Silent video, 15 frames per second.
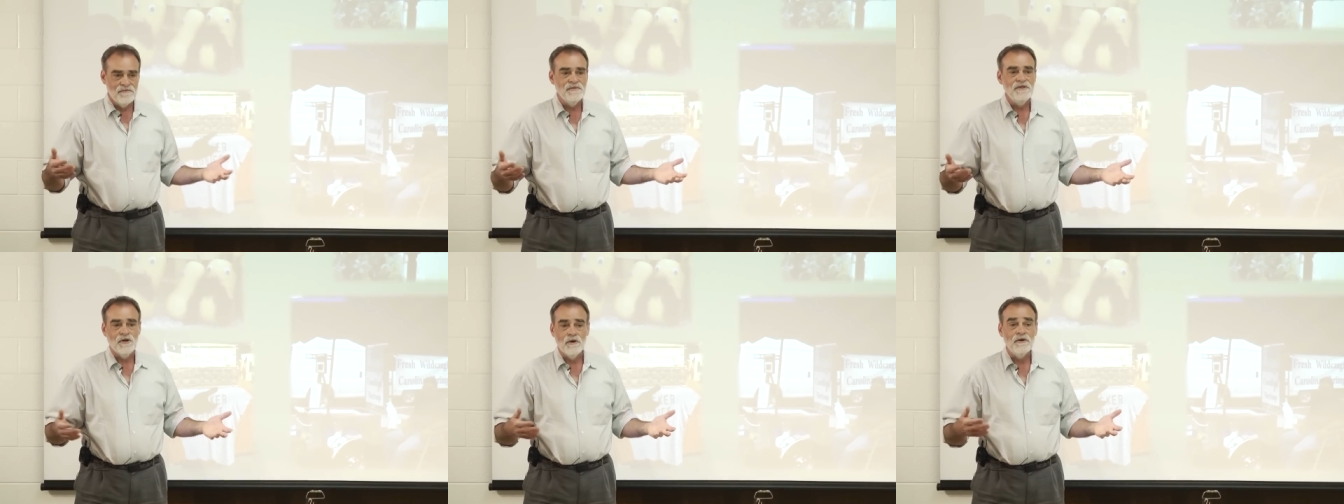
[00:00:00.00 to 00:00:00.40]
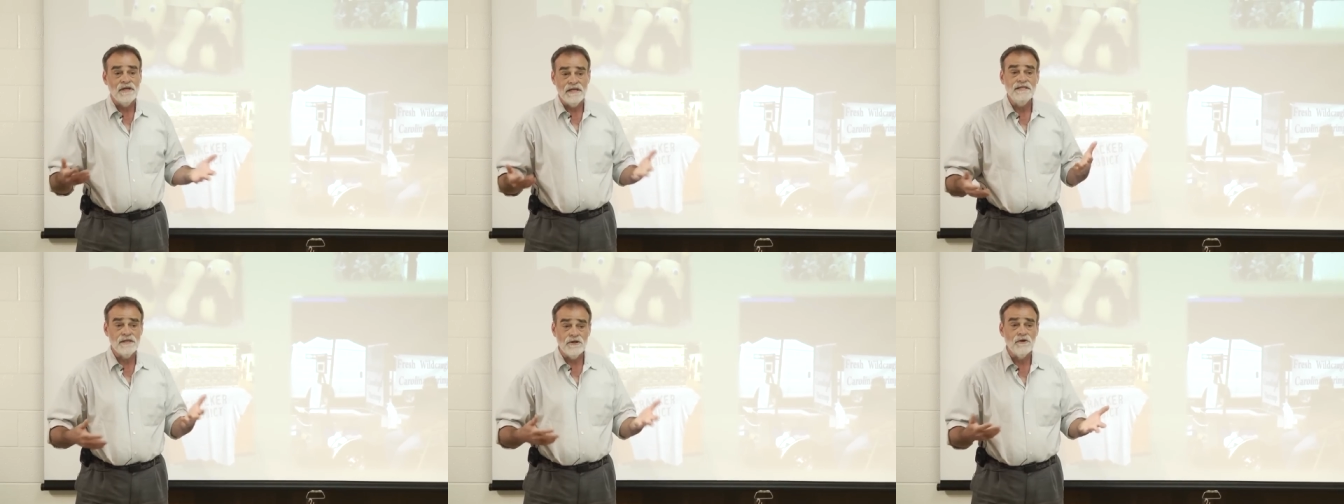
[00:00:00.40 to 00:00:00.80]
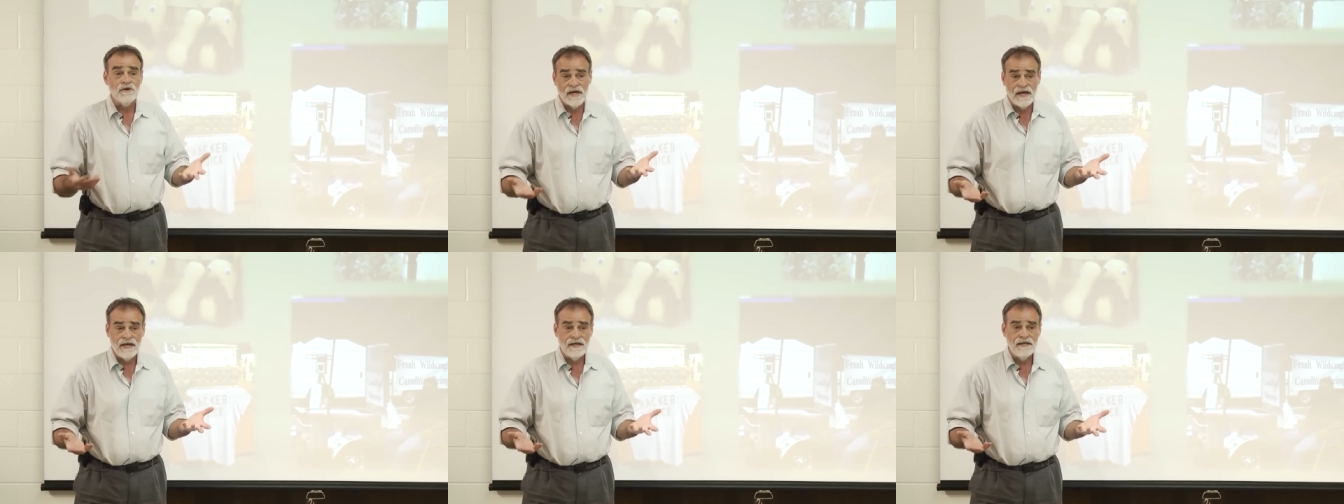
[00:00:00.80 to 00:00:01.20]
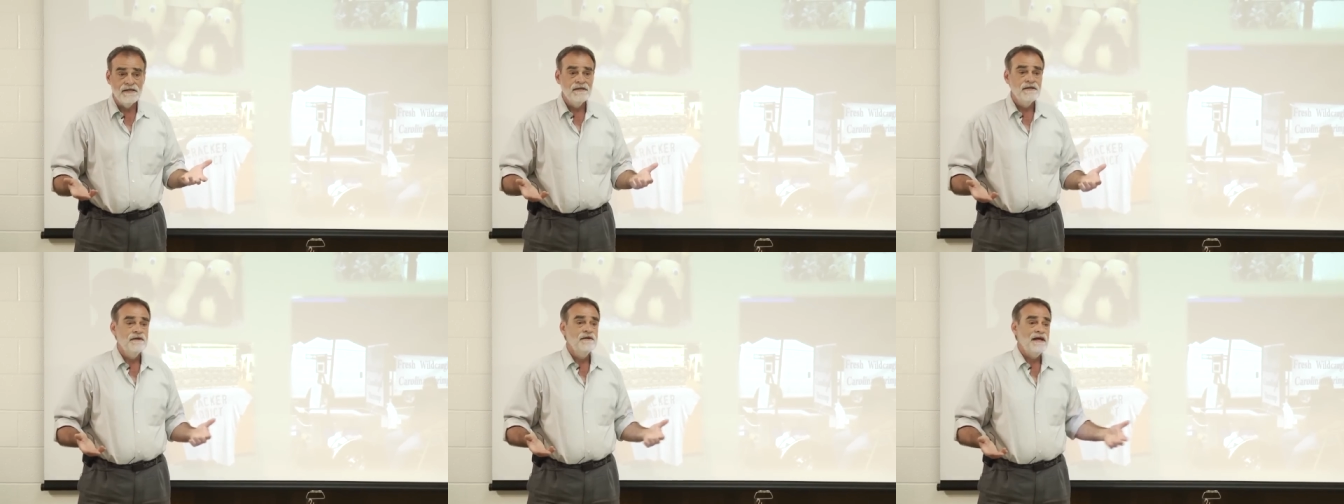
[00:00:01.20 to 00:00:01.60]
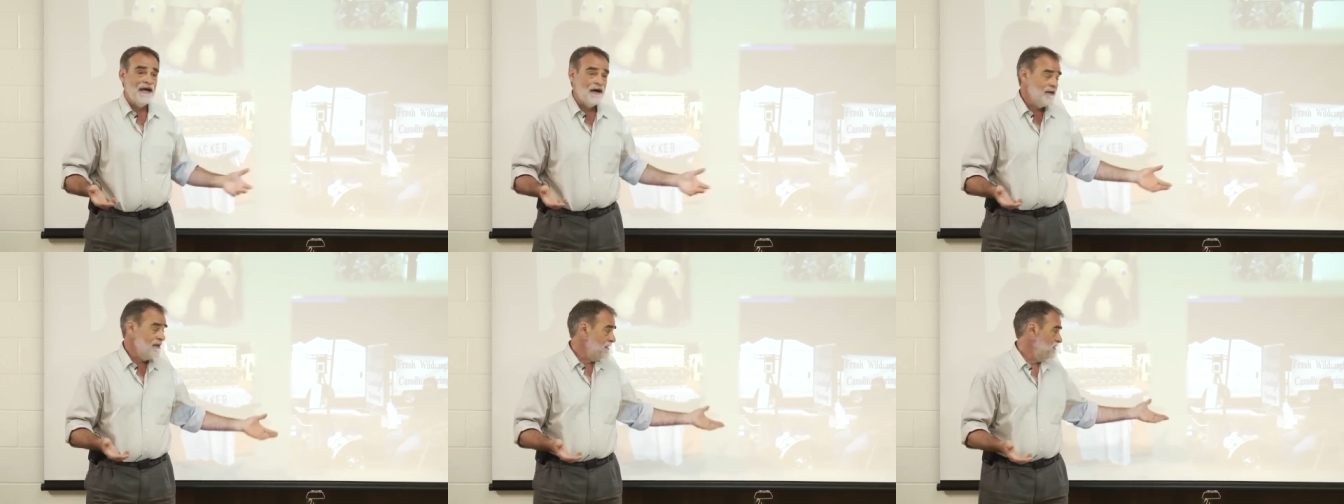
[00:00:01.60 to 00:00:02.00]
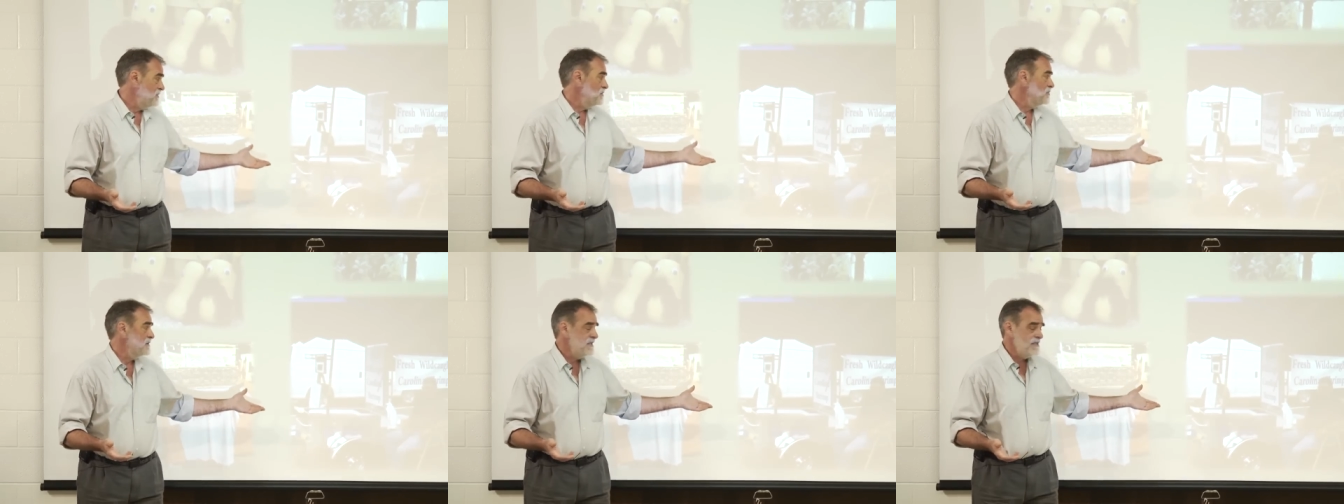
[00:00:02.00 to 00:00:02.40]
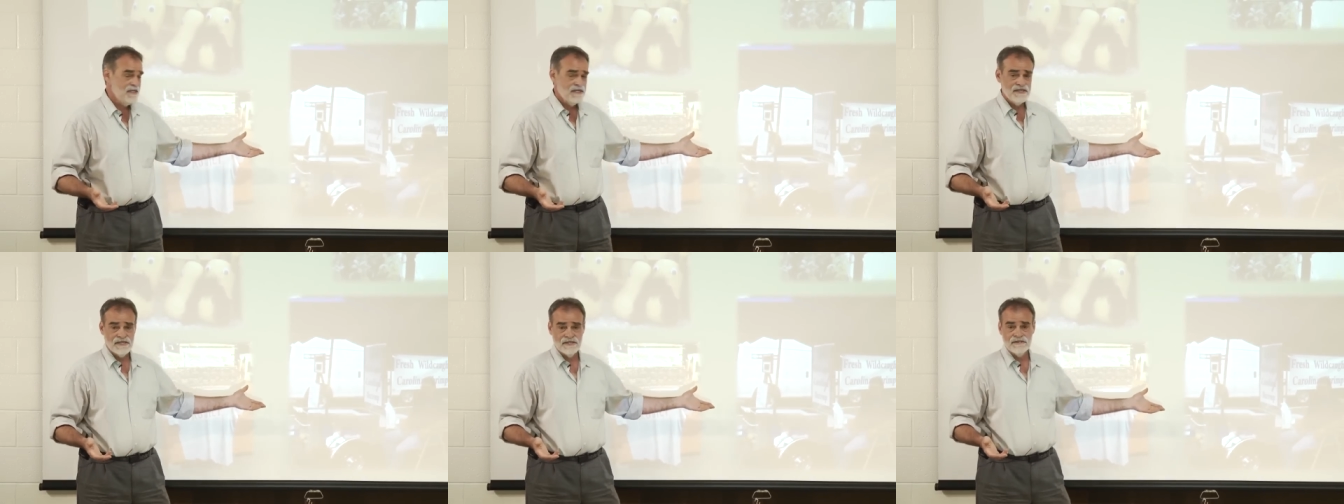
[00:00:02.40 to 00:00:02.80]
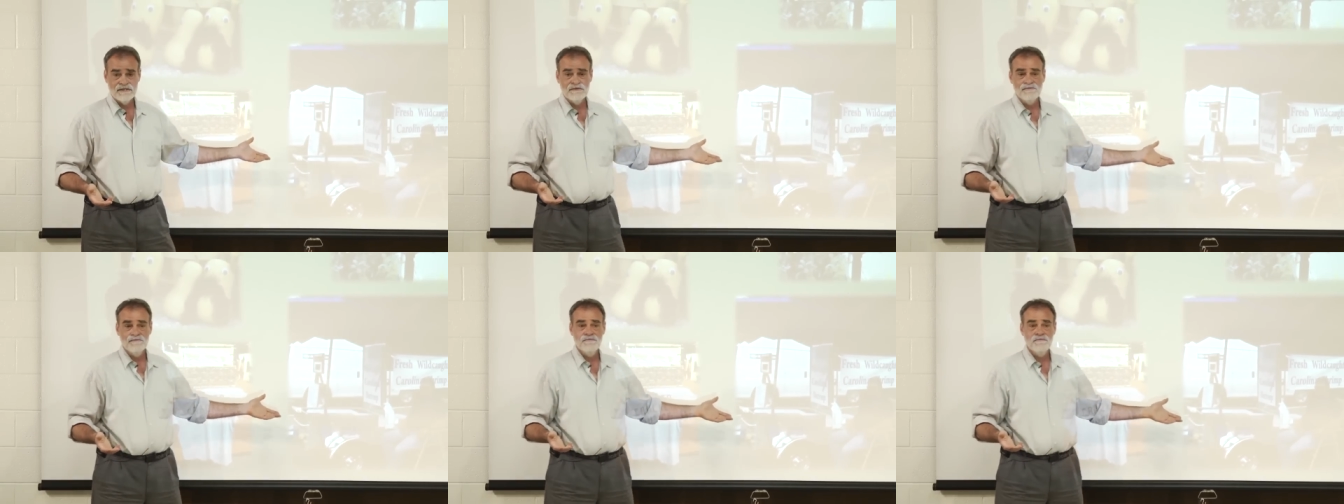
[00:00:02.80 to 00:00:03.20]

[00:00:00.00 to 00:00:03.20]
You know, he did okay how did he do when he did this?